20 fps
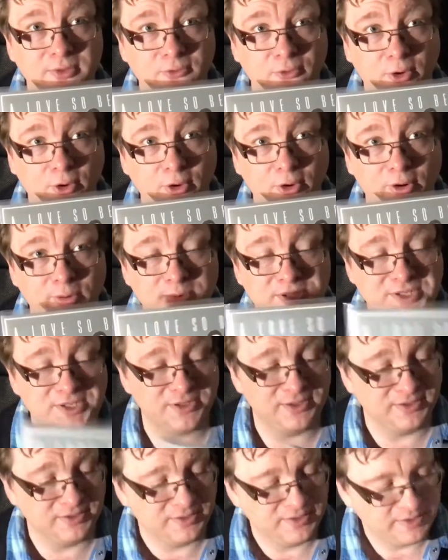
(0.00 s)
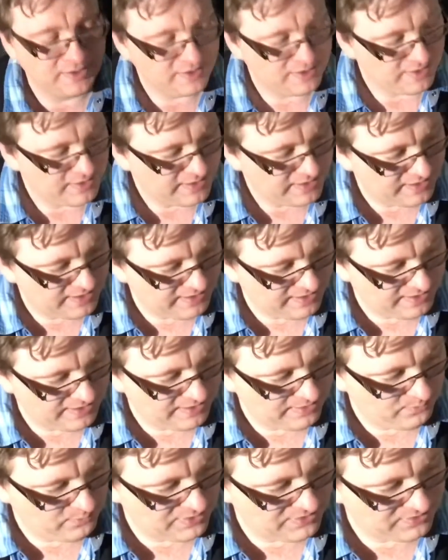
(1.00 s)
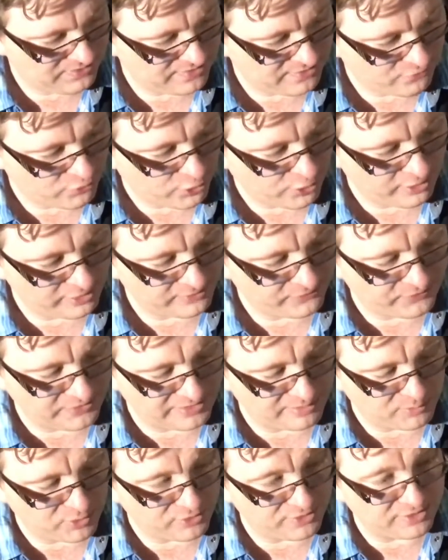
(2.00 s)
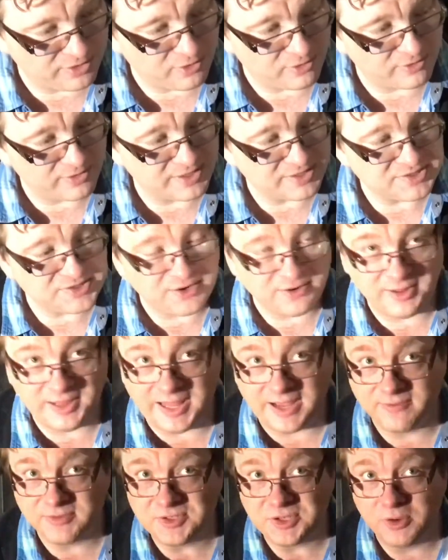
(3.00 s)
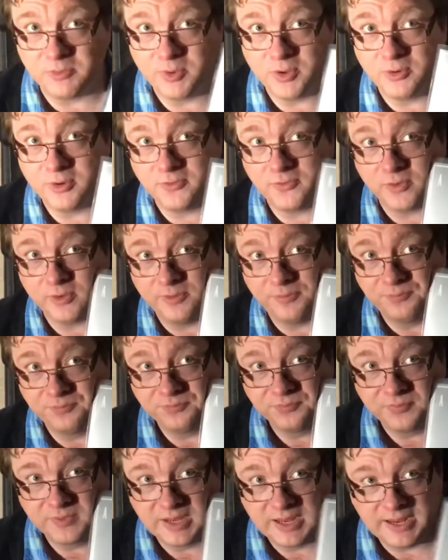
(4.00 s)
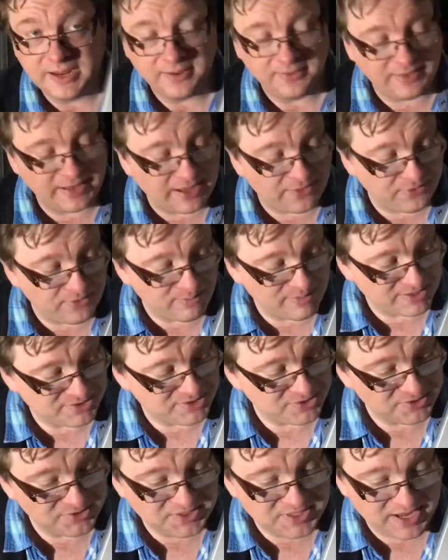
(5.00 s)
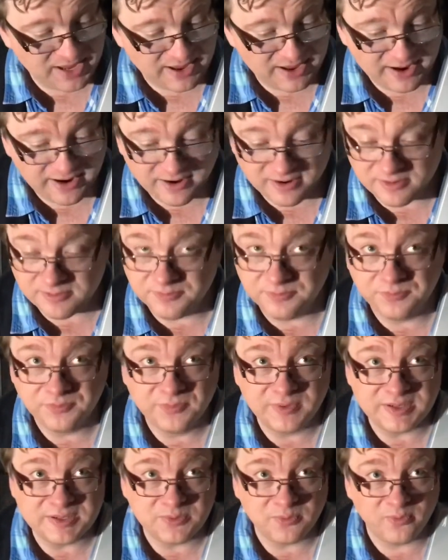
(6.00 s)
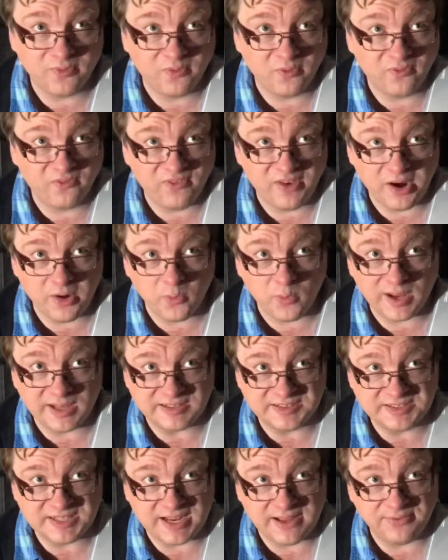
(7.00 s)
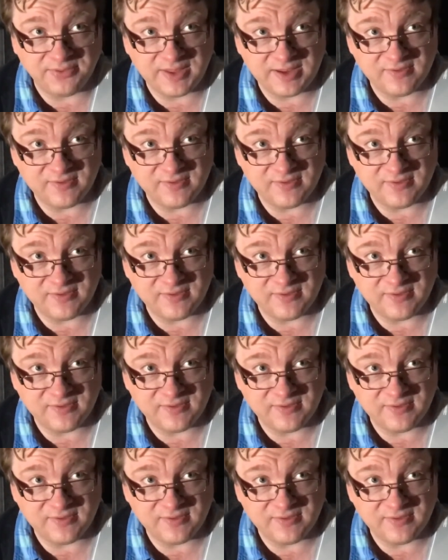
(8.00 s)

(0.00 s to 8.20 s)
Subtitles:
Roy Orbison with the Royal Philharmonic Orchestra, A Love So Beautiful. Nothing much to say here. It's very well done.